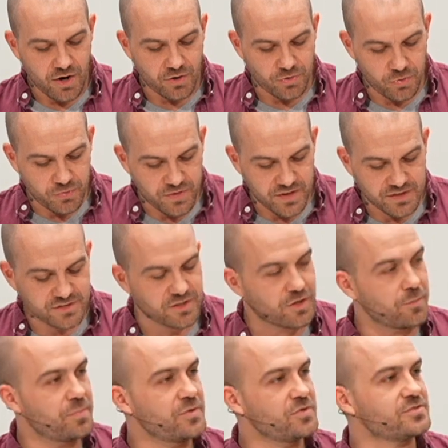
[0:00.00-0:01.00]
are the things that
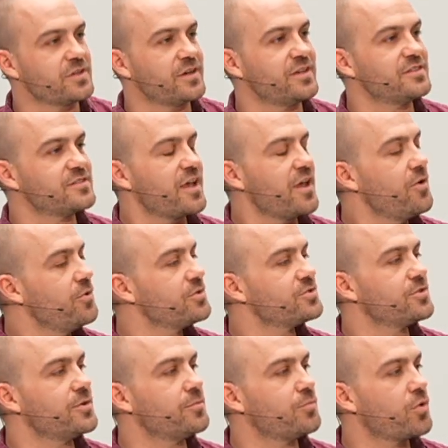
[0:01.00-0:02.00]
are built on his
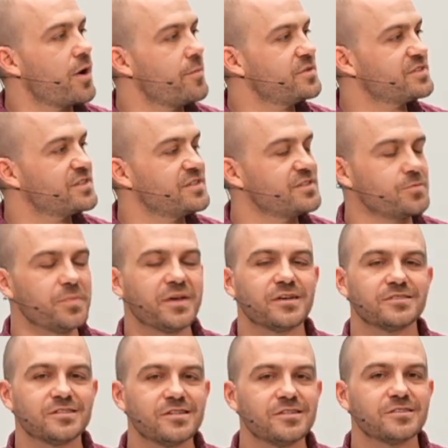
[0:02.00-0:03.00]
character and promises,
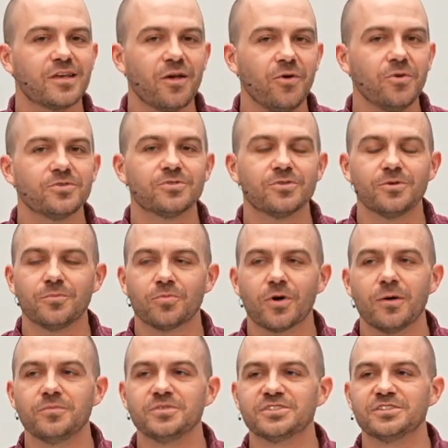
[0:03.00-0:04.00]
because his character and
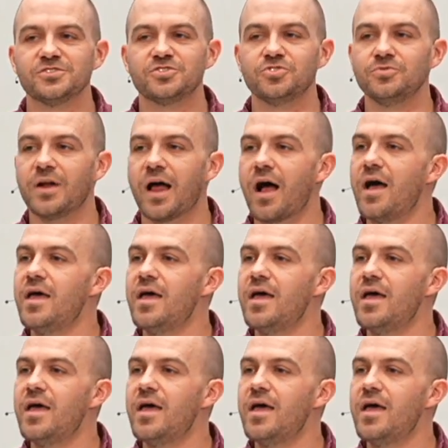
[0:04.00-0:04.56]
promises do not